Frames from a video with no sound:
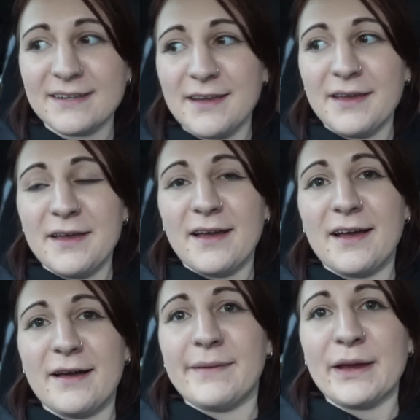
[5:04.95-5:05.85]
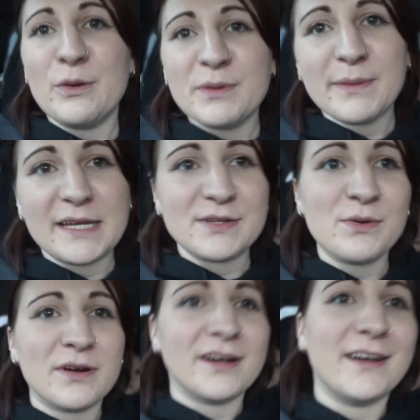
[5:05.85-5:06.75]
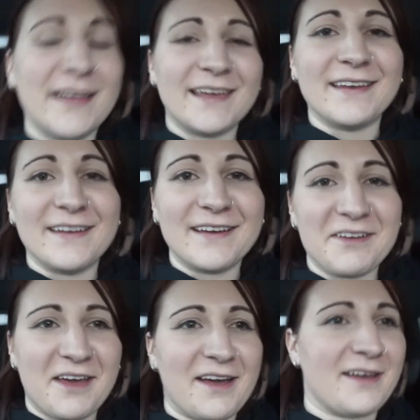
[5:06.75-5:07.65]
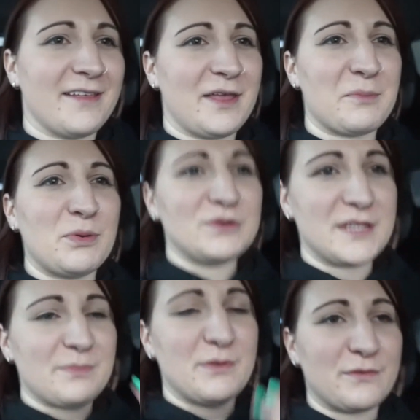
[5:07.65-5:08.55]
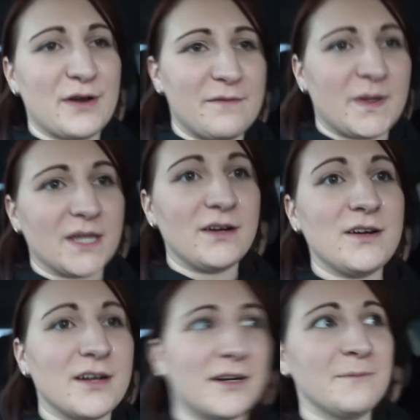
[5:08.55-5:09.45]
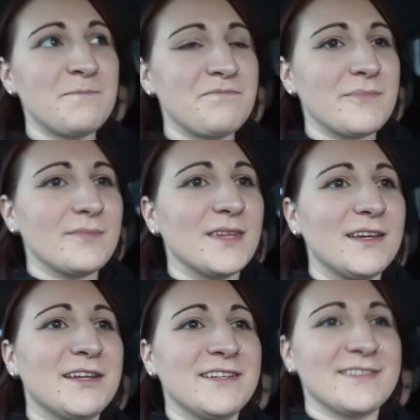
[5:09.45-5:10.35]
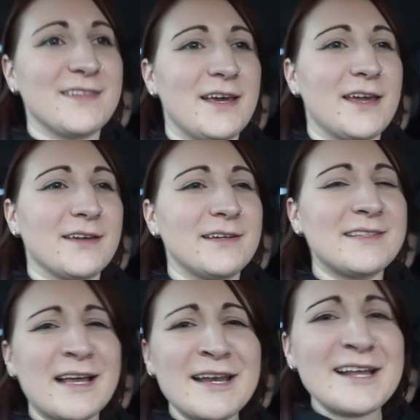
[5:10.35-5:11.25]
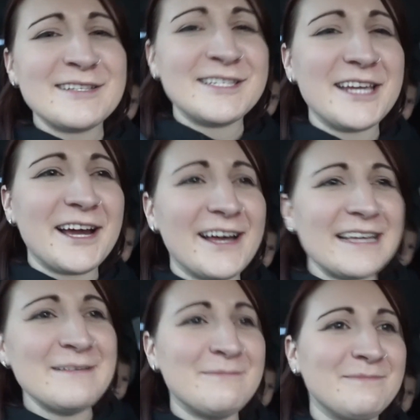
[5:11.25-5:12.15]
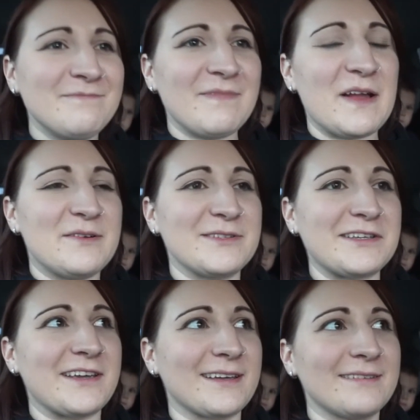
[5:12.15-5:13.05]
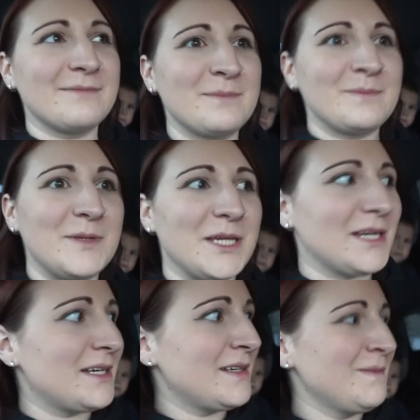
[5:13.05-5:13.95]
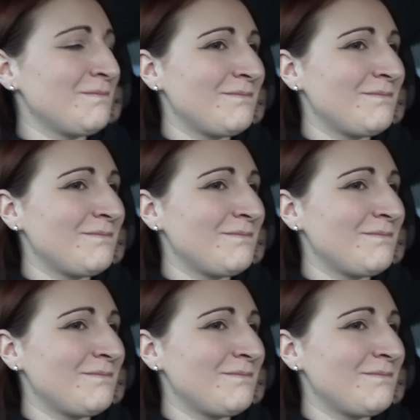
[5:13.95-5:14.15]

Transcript: Um, I opened my door and a guy like pulls up in front of my car and he's like, is that an STI? I was like, yeah.